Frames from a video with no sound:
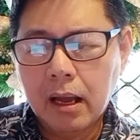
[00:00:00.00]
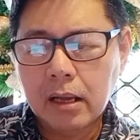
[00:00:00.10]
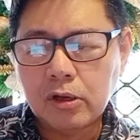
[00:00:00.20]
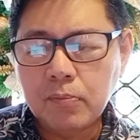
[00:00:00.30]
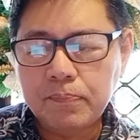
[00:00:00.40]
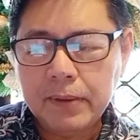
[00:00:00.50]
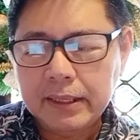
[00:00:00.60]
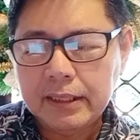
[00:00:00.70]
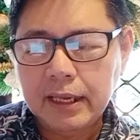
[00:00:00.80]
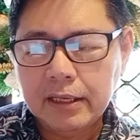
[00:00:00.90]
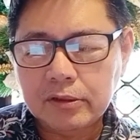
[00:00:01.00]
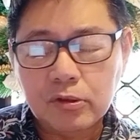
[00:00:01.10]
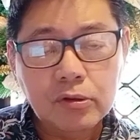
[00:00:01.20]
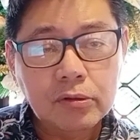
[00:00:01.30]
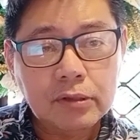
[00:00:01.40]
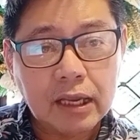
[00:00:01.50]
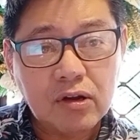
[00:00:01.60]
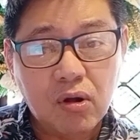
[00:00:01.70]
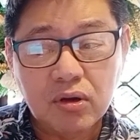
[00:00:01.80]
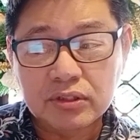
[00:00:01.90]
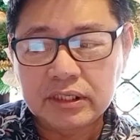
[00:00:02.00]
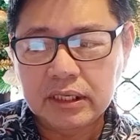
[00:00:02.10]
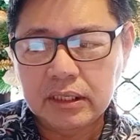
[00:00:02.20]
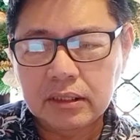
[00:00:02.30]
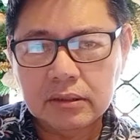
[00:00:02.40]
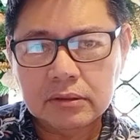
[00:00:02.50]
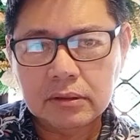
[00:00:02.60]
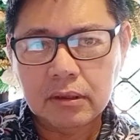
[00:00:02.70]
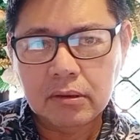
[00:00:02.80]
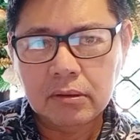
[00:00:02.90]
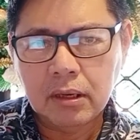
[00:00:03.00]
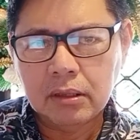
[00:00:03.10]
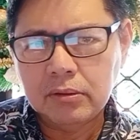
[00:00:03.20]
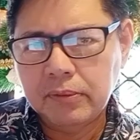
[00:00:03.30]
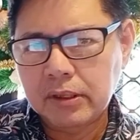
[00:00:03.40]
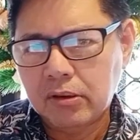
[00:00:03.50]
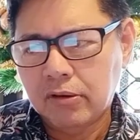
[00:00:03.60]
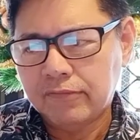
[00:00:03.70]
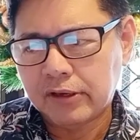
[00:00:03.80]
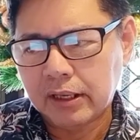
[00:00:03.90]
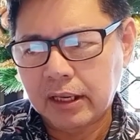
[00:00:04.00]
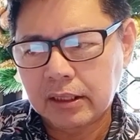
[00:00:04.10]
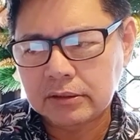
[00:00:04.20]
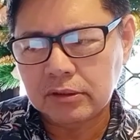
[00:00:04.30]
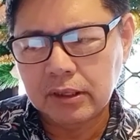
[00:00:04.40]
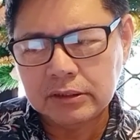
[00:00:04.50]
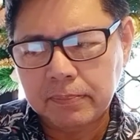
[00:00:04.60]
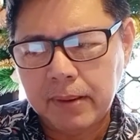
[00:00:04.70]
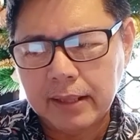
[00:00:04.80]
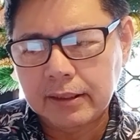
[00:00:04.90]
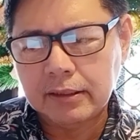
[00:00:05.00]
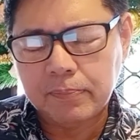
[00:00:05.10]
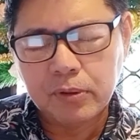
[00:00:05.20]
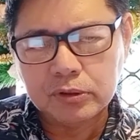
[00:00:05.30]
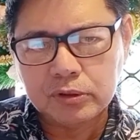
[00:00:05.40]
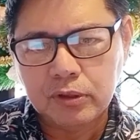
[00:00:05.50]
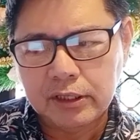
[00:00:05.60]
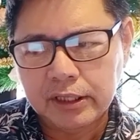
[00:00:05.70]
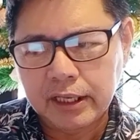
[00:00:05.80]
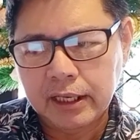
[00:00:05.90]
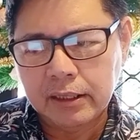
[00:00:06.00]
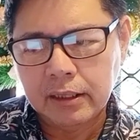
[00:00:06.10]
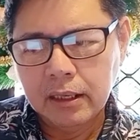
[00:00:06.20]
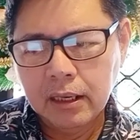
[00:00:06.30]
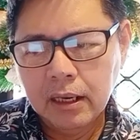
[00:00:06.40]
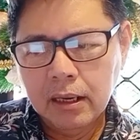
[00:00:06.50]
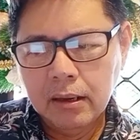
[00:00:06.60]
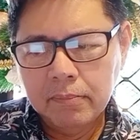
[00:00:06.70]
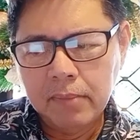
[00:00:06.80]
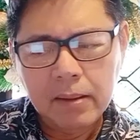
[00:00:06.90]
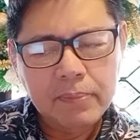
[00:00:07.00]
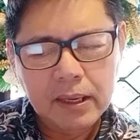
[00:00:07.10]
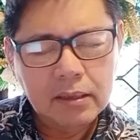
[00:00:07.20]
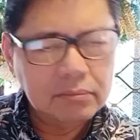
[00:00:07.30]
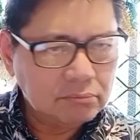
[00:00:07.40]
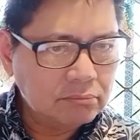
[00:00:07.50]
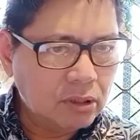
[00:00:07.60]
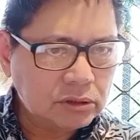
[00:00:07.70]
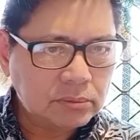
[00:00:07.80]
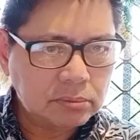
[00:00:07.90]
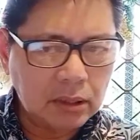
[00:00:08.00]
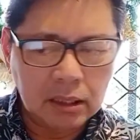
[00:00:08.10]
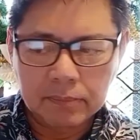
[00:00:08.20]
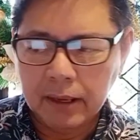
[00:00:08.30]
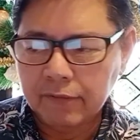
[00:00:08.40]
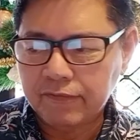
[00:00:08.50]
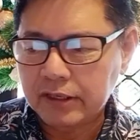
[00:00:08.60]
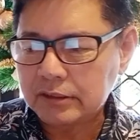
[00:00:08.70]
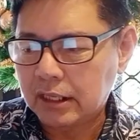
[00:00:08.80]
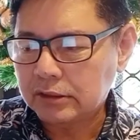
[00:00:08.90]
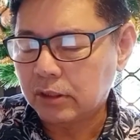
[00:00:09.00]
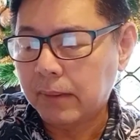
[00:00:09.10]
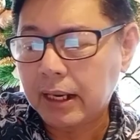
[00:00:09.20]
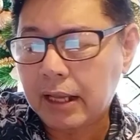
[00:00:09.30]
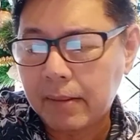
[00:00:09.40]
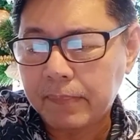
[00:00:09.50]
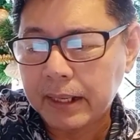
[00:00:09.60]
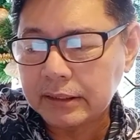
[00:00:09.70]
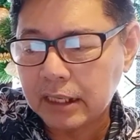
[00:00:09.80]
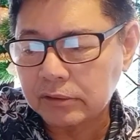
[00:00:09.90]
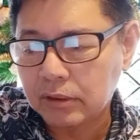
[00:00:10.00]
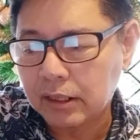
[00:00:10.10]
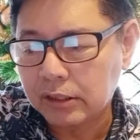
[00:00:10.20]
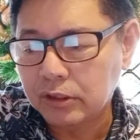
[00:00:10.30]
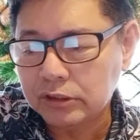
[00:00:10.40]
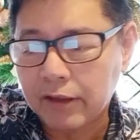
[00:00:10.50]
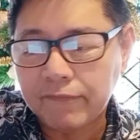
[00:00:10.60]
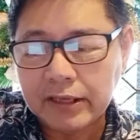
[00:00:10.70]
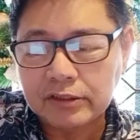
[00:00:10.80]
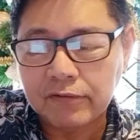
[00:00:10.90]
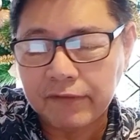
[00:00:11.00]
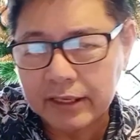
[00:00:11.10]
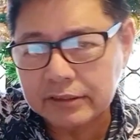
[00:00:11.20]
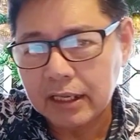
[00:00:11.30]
competing through technology. How do we go over it? So it's a blended approach to learning. Maybe most beneficial. So many companies actually are using face-to-face